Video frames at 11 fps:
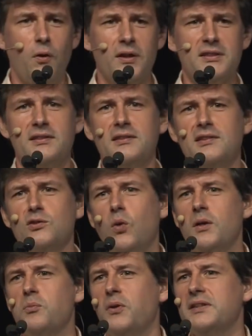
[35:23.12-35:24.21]
course, this is
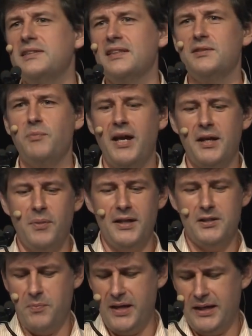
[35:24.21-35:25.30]
1.6
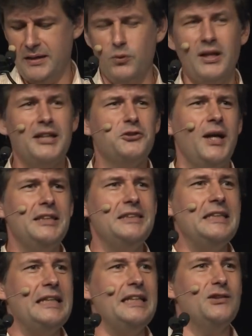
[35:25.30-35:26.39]
megabytes big. And when I tried to
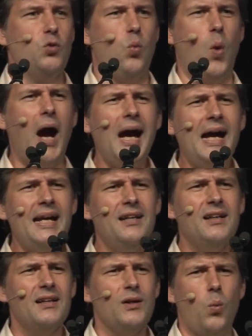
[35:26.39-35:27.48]
dig into why,
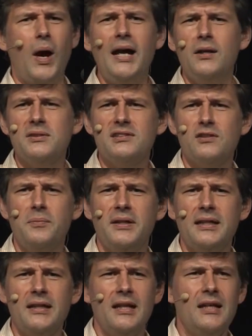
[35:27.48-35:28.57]
why it was so
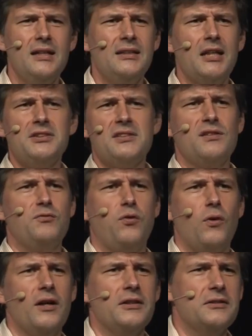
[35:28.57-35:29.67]
big, not just the
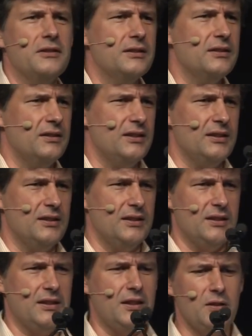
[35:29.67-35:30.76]
400 uh,
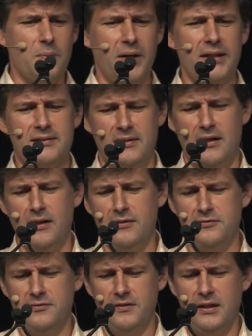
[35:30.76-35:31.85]
kilobytes
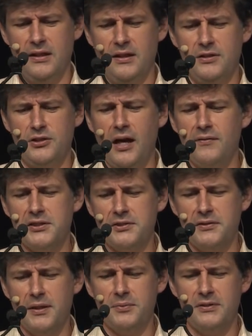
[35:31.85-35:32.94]
of
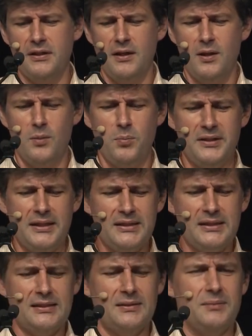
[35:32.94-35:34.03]
JavaScript, but
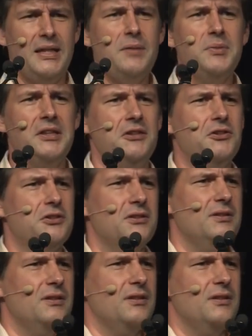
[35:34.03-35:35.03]
this image